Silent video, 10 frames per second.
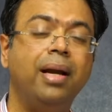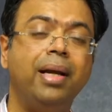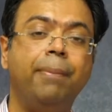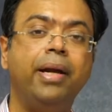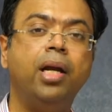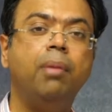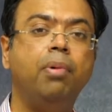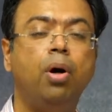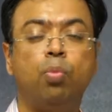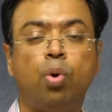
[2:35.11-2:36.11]
depending
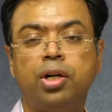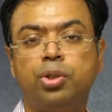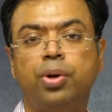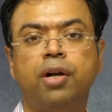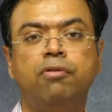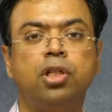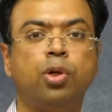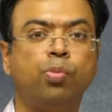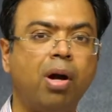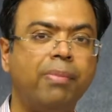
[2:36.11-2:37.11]
upon what your individual
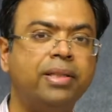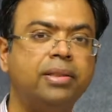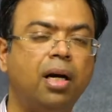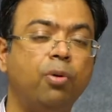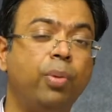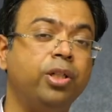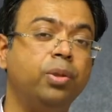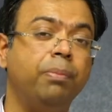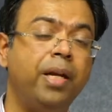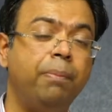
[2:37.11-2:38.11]
requirements are when
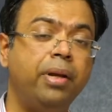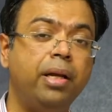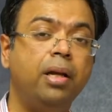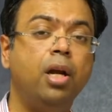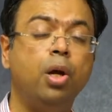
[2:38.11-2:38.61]
you meet me.